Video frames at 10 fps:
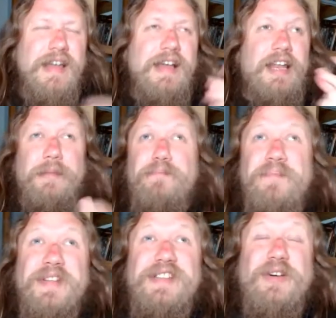like
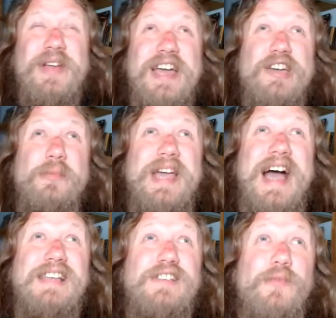Tony Iommi
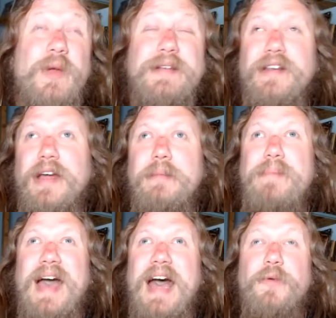hasn't written a
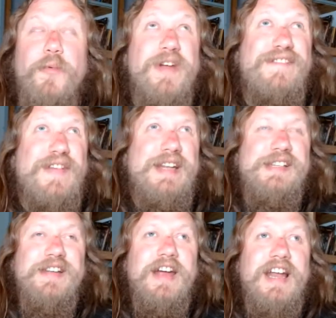bad riff in his
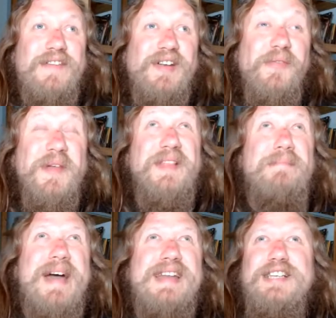entire life. I don't think the man
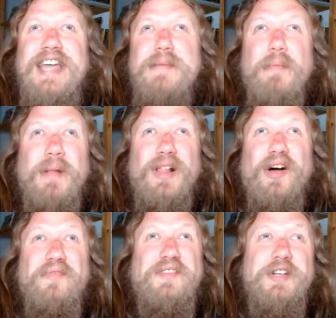is capable of
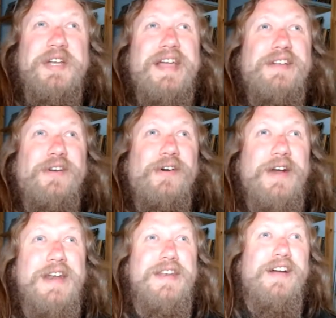touching a guitar and
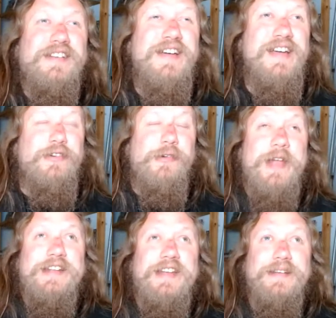not
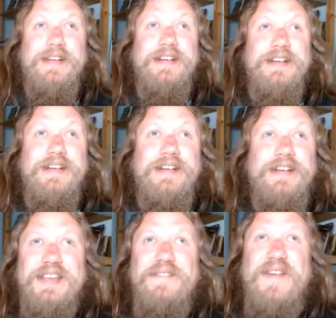creating like
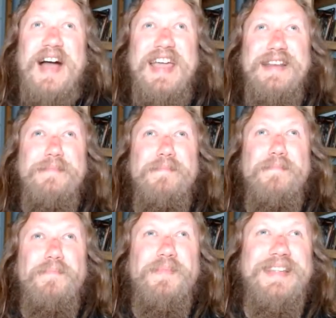divine
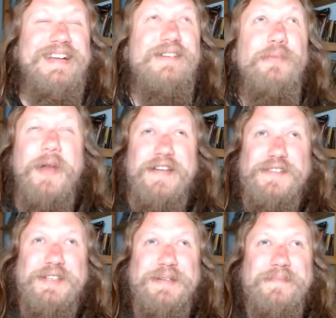riffs.
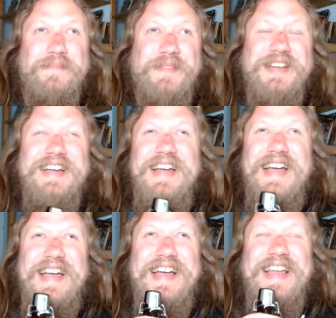
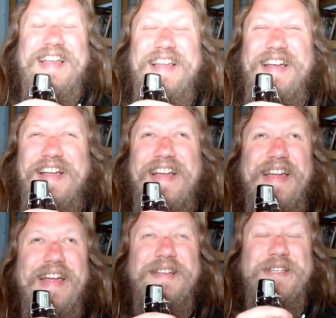It's
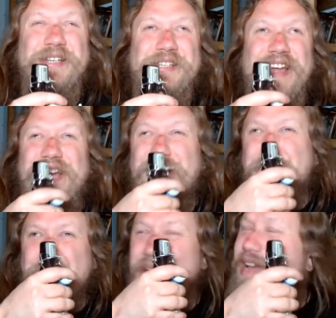just like
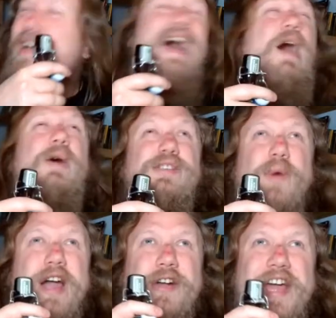how he's wired,
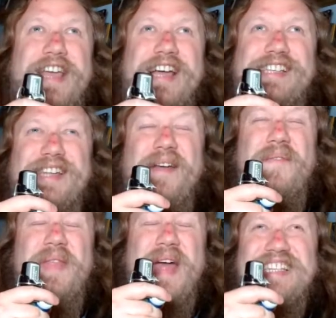I guess, and
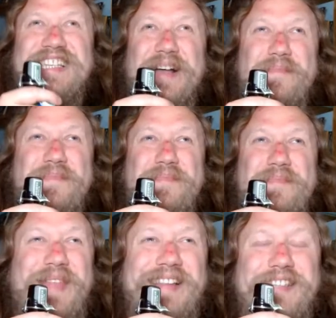that's that's
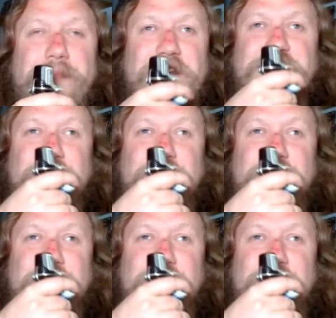something. So